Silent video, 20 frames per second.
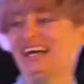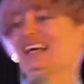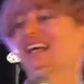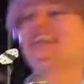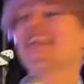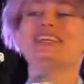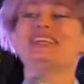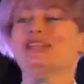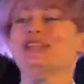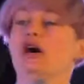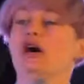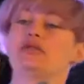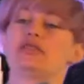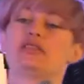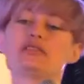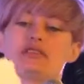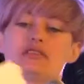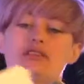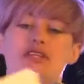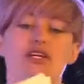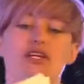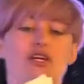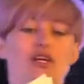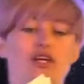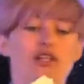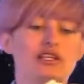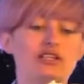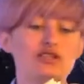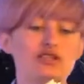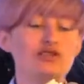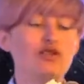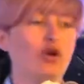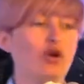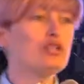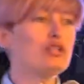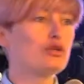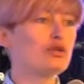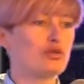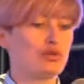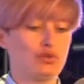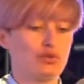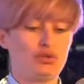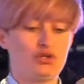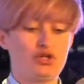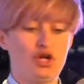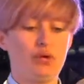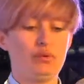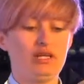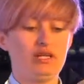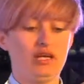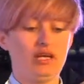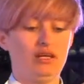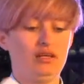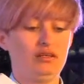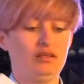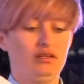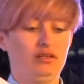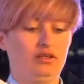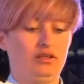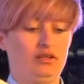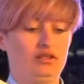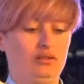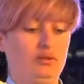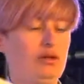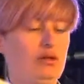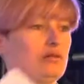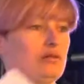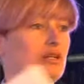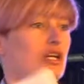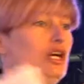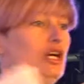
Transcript: No, there's a dinosaur show in here as well.